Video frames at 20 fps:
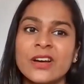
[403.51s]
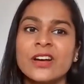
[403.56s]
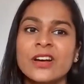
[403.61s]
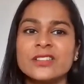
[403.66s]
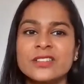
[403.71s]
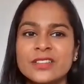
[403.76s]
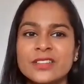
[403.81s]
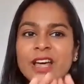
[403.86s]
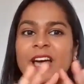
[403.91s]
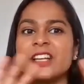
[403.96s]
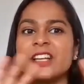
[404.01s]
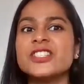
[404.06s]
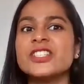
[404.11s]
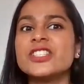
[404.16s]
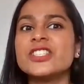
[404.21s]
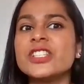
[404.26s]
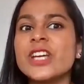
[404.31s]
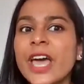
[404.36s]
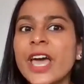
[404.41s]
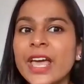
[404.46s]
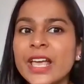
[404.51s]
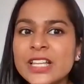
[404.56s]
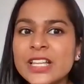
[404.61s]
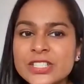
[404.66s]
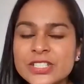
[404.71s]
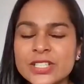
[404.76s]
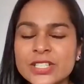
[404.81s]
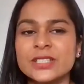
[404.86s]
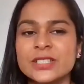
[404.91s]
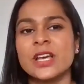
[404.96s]
So that actually
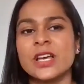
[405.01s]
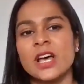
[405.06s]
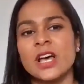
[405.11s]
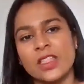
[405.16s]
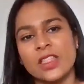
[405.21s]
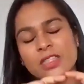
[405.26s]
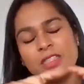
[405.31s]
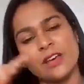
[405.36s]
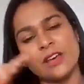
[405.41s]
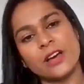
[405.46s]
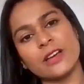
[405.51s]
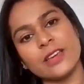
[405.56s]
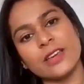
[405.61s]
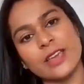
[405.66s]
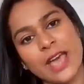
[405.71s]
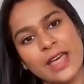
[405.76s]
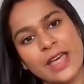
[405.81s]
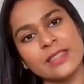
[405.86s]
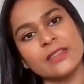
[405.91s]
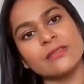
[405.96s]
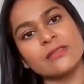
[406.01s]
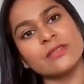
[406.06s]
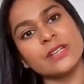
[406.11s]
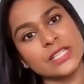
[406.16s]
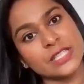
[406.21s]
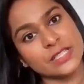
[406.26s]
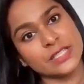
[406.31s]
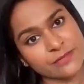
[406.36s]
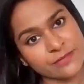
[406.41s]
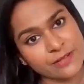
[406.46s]
changes, the
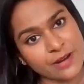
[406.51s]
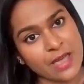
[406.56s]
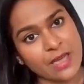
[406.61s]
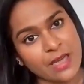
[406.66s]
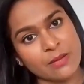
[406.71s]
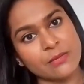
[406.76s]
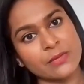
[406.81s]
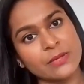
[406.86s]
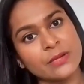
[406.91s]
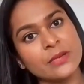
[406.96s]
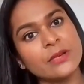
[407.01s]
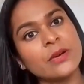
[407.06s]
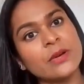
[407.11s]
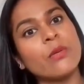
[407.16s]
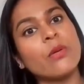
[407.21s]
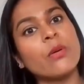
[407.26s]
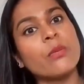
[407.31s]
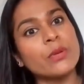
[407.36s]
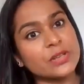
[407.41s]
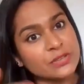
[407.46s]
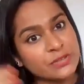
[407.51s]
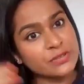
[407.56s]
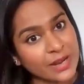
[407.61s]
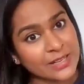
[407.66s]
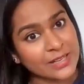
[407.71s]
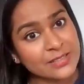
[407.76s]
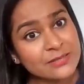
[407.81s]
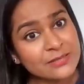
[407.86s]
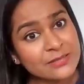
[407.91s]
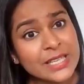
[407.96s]
reading frame, what we're
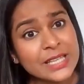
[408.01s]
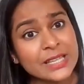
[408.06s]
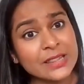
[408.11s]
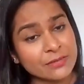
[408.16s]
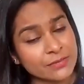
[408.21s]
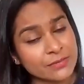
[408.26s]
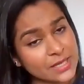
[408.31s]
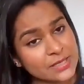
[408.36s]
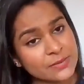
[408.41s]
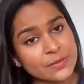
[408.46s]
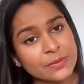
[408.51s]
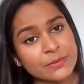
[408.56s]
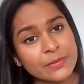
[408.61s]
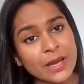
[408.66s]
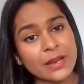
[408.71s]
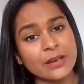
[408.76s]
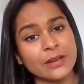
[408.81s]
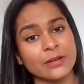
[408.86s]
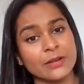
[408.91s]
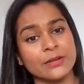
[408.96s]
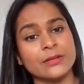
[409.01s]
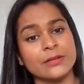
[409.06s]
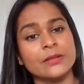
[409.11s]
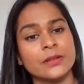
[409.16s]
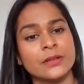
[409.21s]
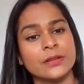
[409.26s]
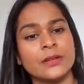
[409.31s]
trying to read, the recipe manual.